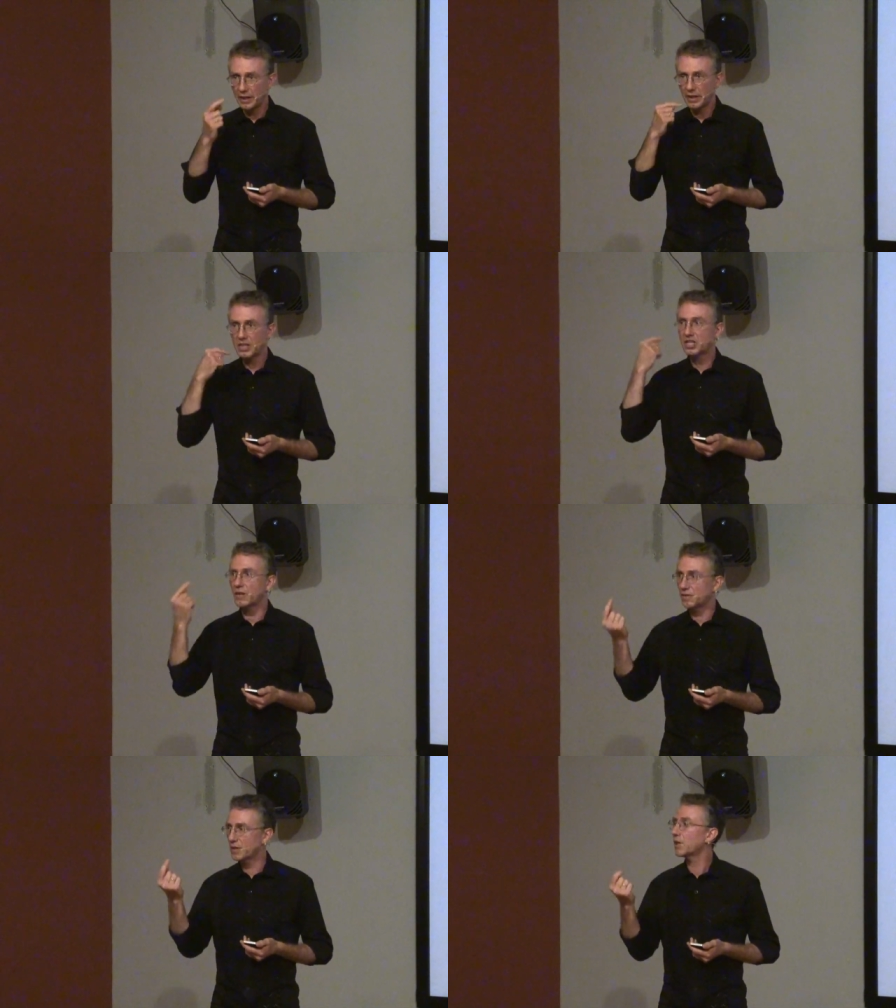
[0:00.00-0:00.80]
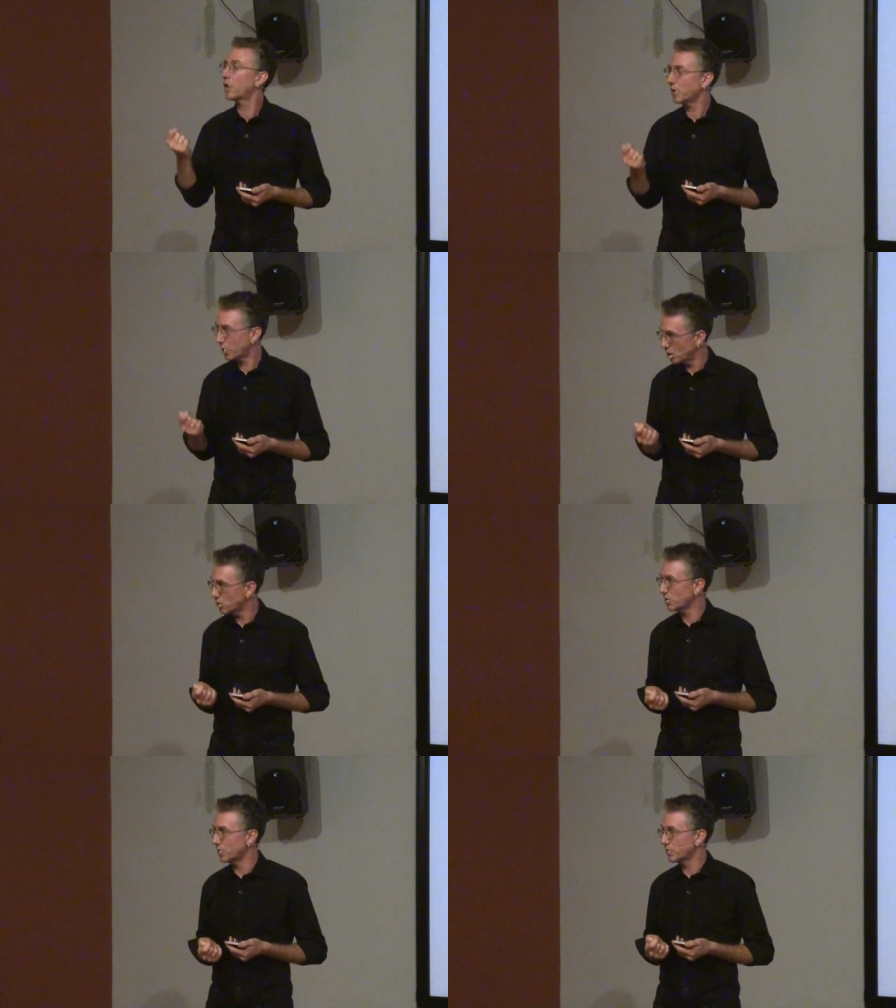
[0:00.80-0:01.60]
And then that shifts our
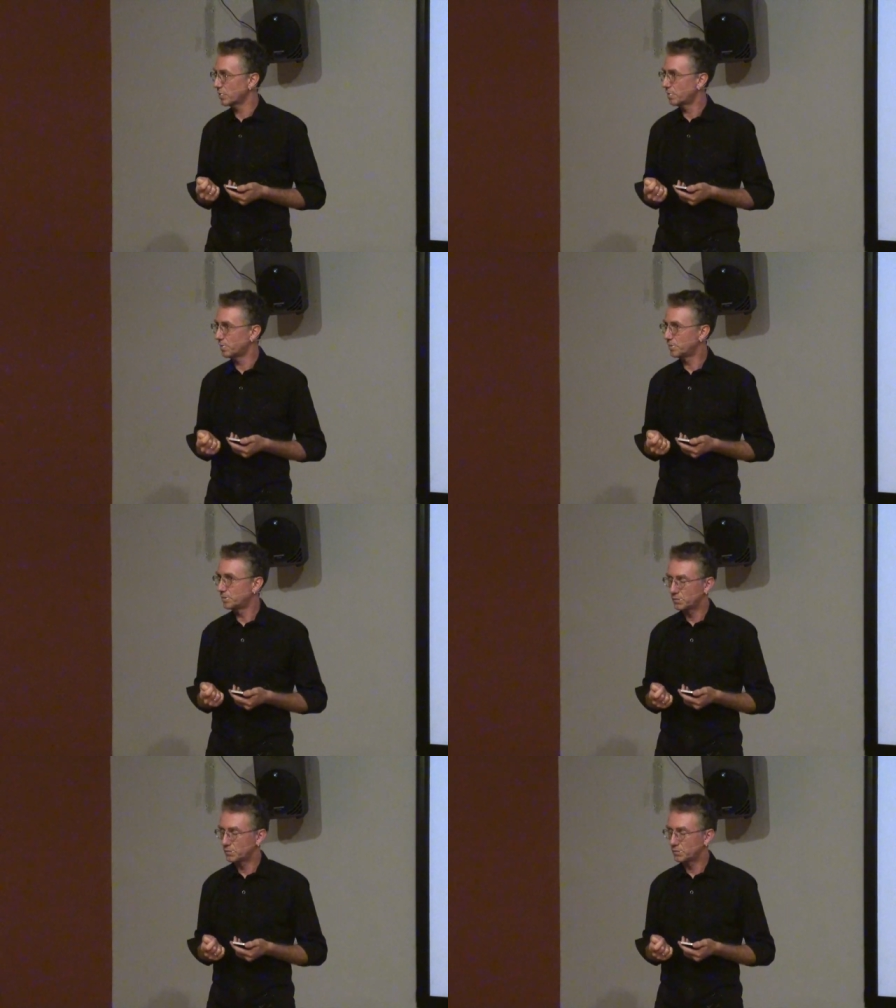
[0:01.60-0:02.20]
consciousness.